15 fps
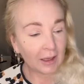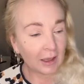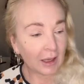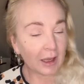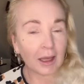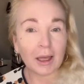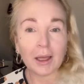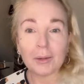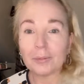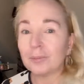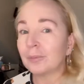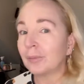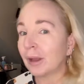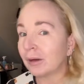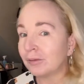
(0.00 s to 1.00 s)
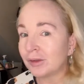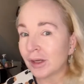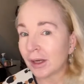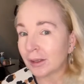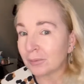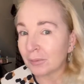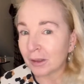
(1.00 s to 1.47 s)
I've
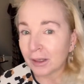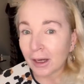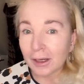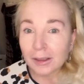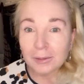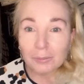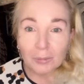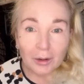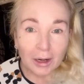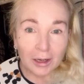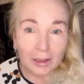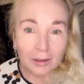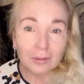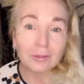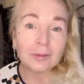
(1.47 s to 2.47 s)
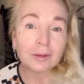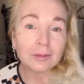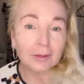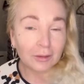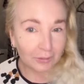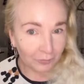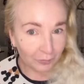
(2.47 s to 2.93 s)
dyed my eyebrows. I
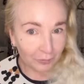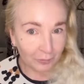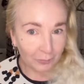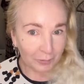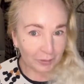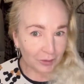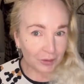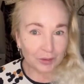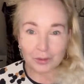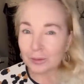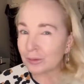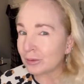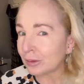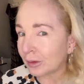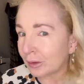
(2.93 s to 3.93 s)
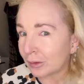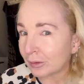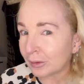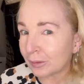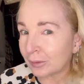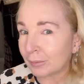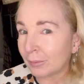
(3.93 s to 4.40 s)
don't know if they're a bit too dark
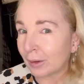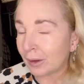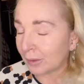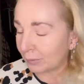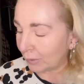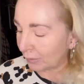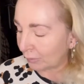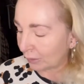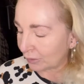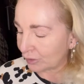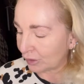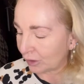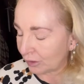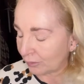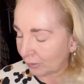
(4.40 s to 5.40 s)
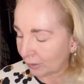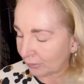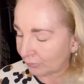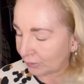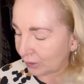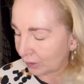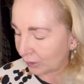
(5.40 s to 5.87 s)
at the moment, but I'll show you what I've
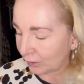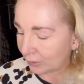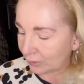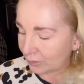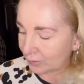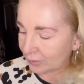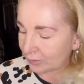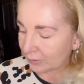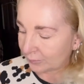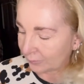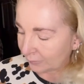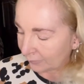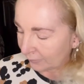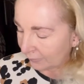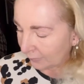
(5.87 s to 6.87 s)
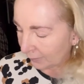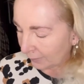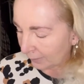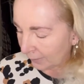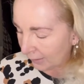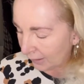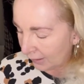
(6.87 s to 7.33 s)
used.
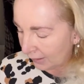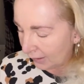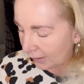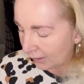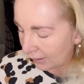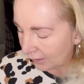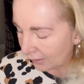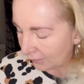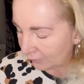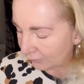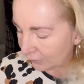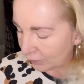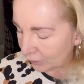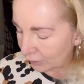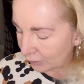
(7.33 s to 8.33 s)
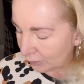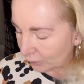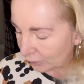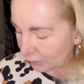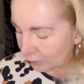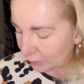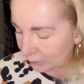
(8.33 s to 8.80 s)
I've
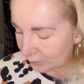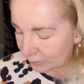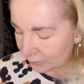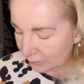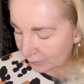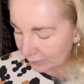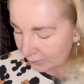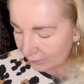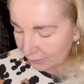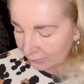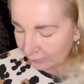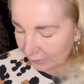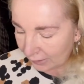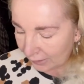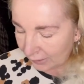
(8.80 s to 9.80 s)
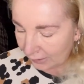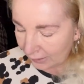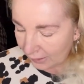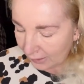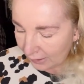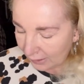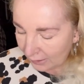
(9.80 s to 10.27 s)
used the
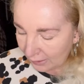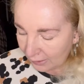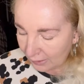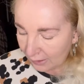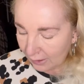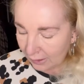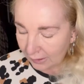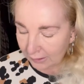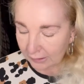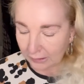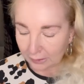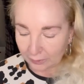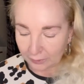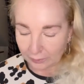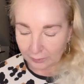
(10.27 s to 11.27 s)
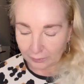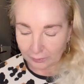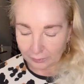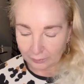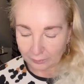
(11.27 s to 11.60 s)
Laroc